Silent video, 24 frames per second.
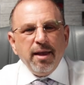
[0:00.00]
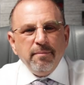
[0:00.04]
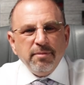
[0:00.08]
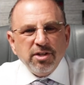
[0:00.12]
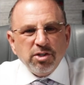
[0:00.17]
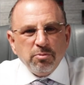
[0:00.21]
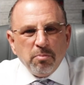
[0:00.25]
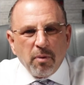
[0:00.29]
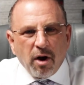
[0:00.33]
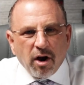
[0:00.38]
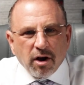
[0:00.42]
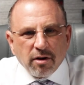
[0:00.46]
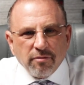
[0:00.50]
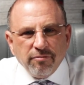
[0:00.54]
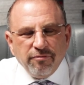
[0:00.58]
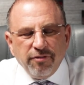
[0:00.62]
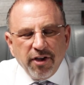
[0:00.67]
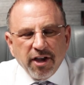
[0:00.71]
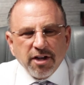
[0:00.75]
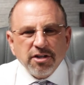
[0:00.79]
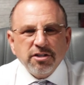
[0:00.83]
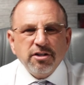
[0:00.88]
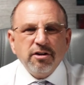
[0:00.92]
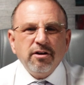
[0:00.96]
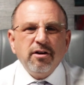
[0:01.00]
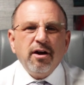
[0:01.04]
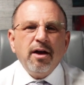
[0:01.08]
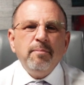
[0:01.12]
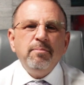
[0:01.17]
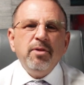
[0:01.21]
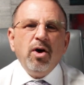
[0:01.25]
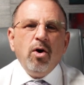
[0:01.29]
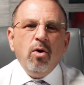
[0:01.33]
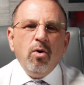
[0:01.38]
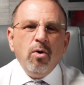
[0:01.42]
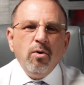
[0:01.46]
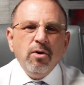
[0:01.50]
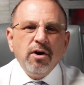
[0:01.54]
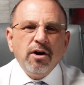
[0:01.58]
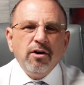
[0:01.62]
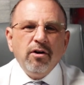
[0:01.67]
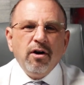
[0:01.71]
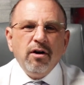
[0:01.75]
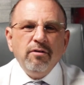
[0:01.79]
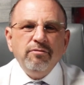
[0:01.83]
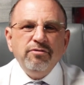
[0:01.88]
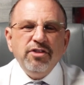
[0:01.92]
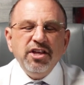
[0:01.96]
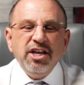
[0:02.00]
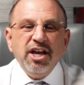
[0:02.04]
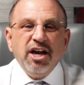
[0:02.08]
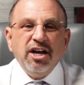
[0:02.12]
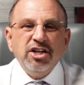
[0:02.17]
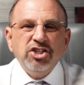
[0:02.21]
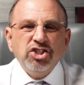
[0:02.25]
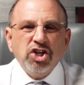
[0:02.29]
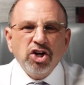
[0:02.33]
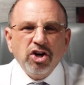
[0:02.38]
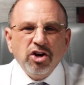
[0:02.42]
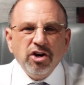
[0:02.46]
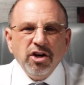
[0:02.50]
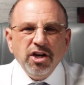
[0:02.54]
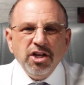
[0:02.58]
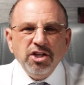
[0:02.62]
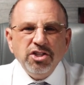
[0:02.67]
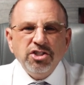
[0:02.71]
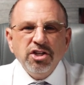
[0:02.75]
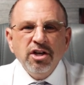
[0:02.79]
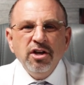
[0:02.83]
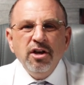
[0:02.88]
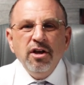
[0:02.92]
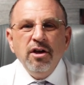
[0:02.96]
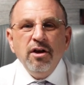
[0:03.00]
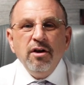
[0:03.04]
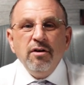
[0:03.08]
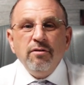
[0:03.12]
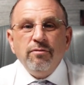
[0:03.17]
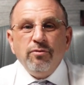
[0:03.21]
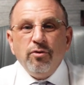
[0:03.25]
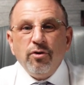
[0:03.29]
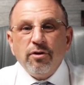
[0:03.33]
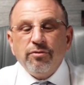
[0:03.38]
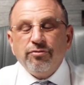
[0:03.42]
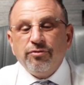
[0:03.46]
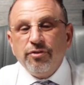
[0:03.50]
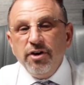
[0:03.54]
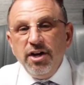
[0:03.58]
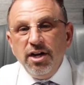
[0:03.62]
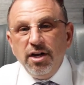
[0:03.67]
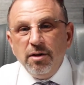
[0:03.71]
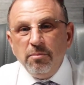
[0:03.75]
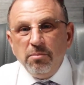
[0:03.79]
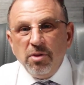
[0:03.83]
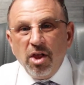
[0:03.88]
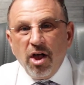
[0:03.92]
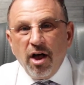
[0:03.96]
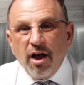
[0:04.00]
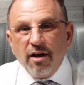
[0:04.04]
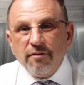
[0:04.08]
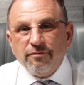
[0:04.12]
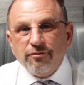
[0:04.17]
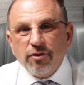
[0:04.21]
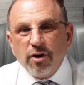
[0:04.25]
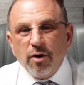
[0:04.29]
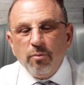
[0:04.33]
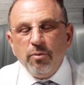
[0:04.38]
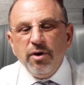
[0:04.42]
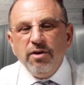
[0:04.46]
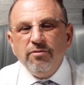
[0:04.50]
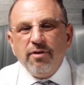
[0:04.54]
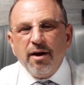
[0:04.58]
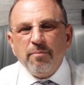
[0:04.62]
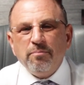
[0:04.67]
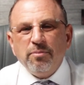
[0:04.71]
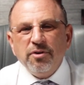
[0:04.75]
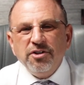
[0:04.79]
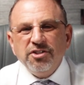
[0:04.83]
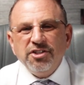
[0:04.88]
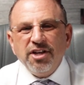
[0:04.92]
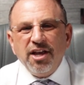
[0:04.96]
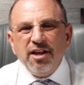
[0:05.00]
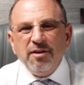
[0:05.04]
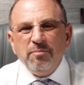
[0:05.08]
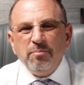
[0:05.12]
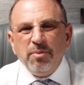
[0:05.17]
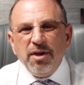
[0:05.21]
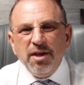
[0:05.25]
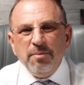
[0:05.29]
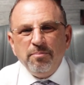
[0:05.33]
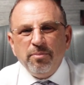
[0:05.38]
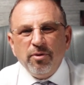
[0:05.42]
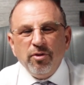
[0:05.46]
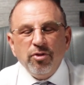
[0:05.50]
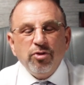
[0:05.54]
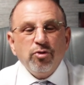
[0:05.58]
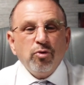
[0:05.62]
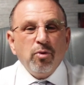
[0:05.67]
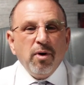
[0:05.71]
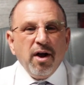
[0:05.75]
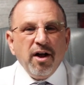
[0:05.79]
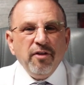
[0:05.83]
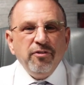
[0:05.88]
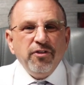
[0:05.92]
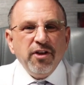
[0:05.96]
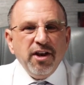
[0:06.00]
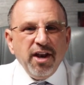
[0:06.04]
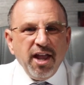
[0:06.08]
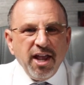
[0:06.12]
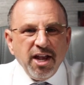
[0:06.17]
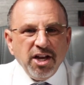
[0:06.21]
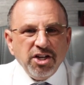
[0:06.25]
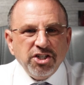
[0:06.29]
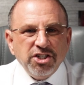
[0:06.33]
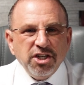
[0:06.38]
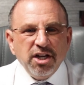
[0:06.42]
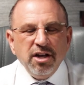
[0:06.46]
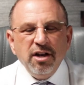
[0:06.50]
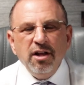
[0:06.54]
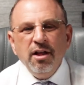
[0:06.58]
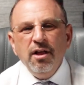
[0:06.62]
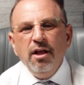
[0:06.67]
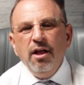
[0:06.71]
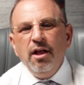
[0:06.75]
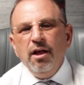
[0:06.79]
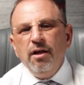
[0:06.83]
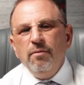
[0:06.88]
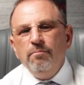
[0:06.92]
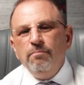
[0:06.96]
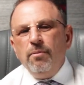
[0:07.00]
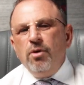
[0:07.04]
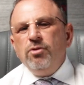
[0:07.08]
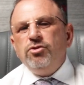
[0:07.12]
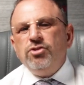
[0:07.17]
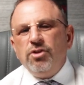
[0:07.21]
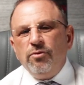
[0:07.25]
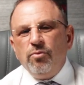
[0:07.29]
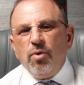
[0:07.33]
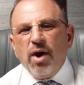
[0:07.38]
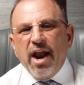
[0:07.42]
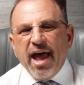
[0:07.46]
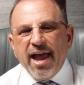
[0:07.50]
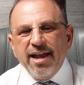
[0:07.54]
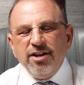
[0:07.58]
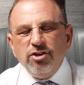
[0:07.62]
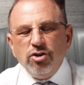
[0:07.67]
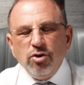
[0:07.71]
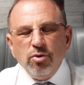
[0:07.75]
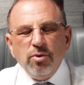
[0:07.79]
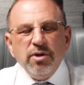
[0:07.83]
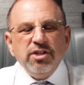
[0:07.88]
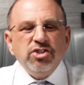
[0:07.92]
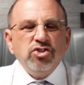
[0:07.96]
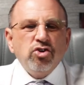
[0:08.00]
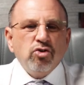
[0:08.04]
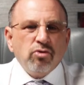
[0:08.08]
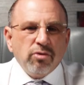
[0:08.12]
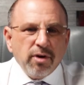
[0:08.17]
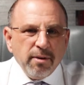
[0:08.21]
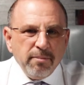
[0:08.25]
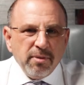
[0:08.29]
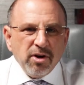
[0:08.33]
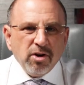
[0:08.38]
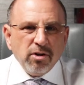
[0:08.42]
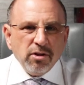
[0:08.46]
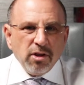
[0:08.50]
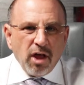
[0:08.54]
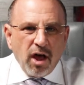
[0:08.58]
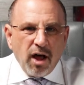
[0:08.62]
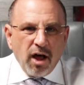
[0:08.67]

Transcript: name is Marc Victor. I'm the owner of the Attorneys for Freedom Law Firm. We represent people throughout the nation. Most of what I do is criminal